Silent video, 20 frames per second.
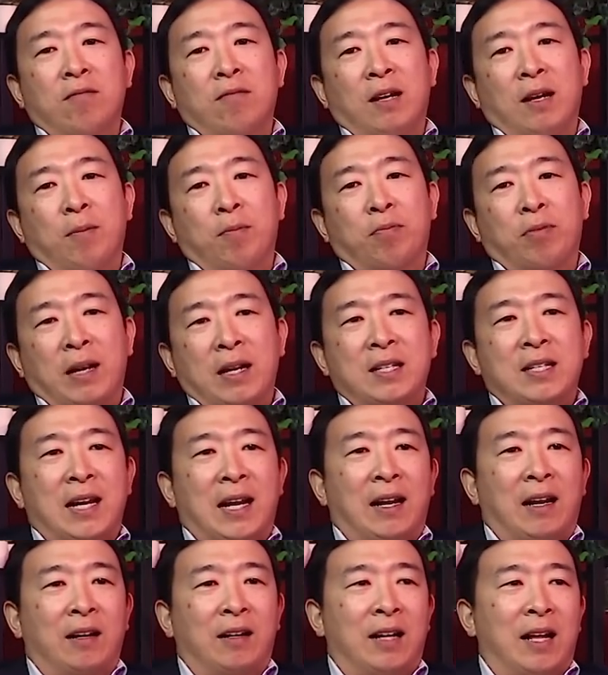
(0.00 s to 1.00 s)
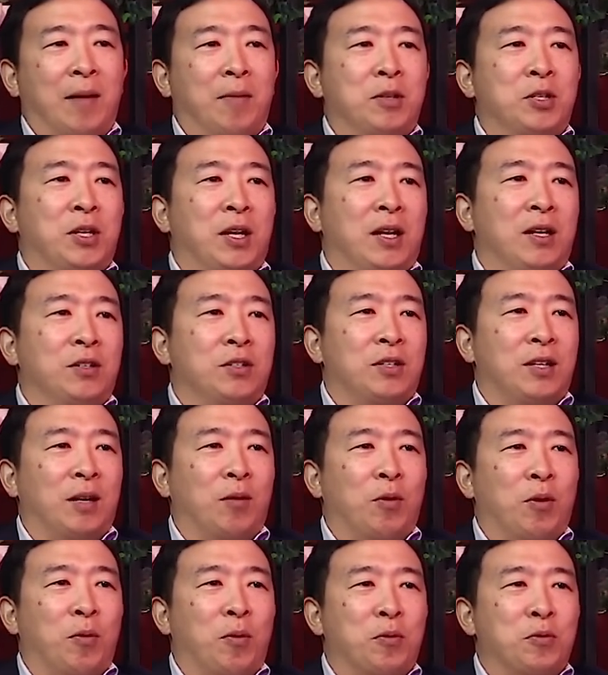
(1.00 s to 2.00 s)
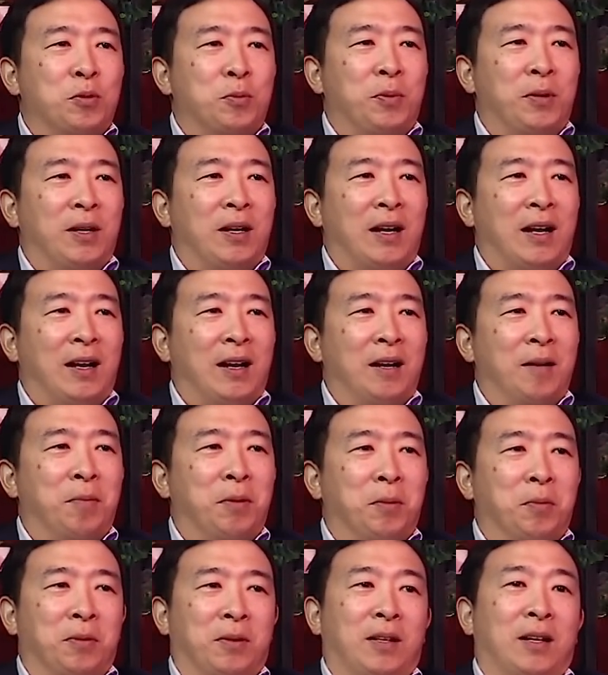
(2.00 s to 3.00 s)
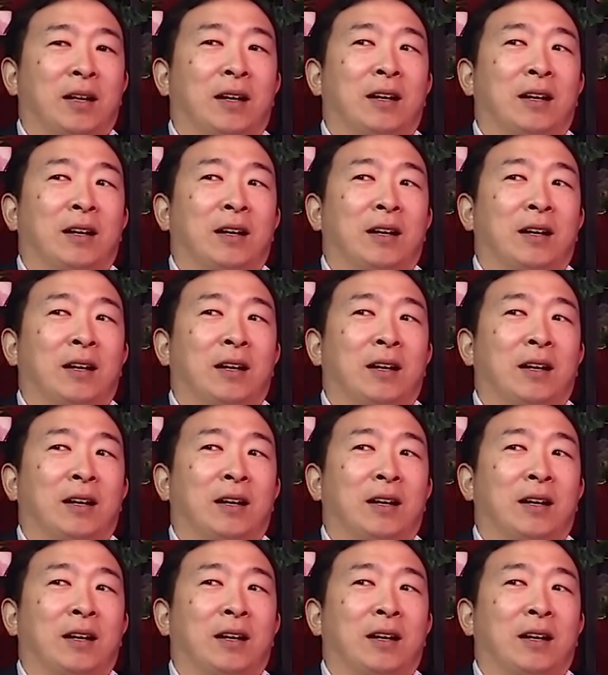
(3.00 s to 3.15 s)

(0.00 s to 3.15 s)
a, price tag on climate change like what would you put it on and people like